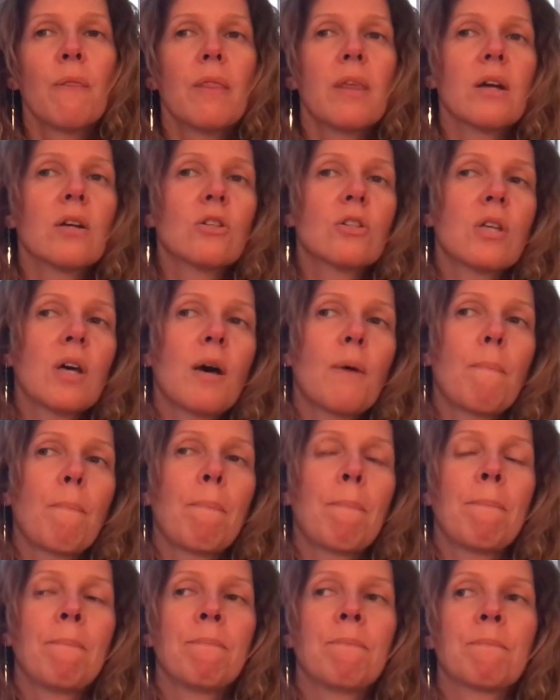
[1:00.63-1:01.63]
there's,
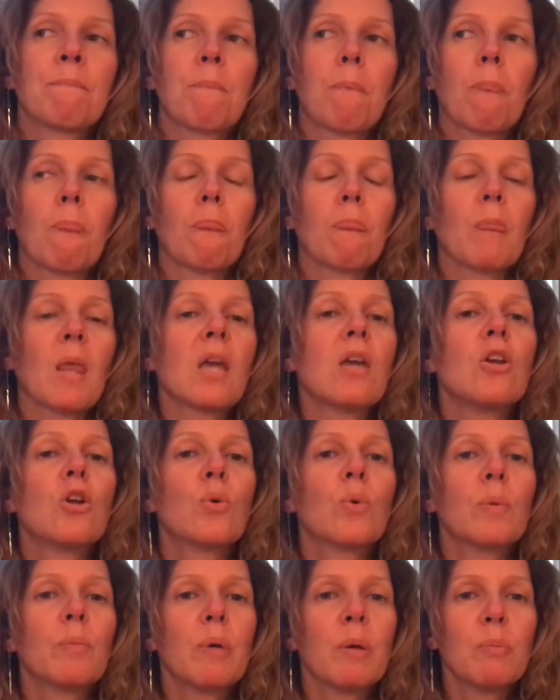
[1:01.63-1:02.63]

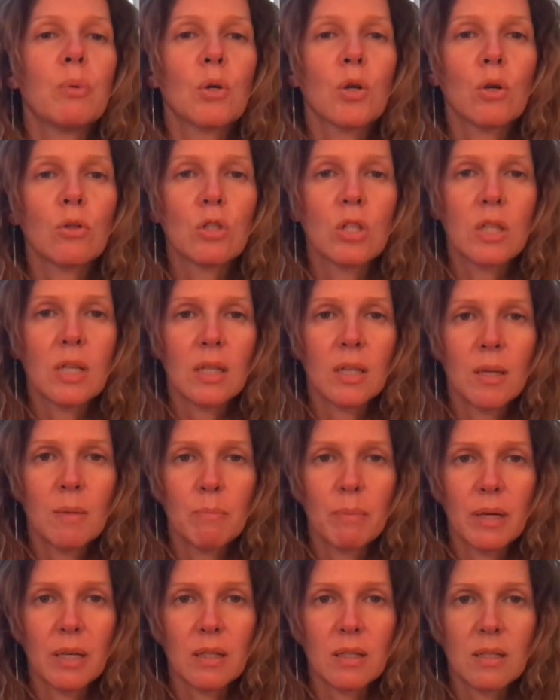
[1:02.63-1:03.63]
when people go to the
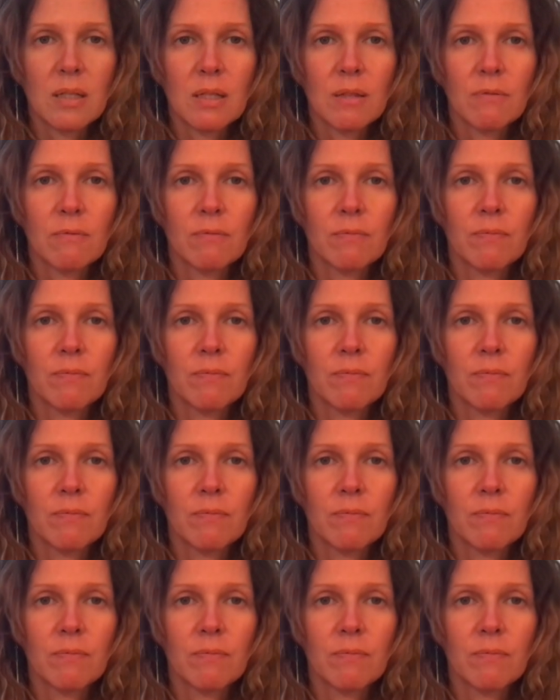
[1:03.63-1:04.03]
Olympics,